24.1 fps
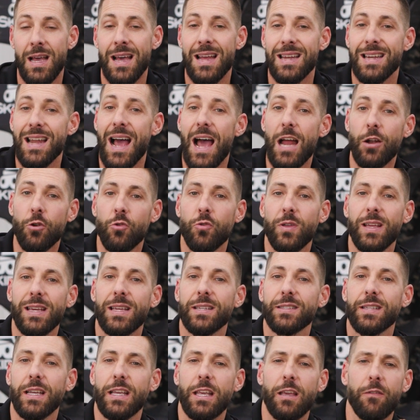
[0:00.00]
Not only
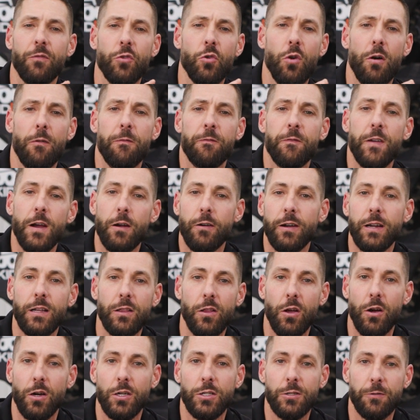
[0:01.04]
does it give you a very
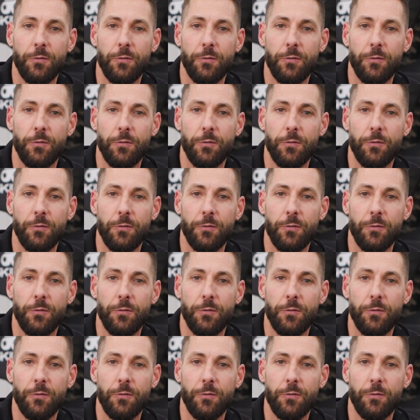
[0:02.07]
large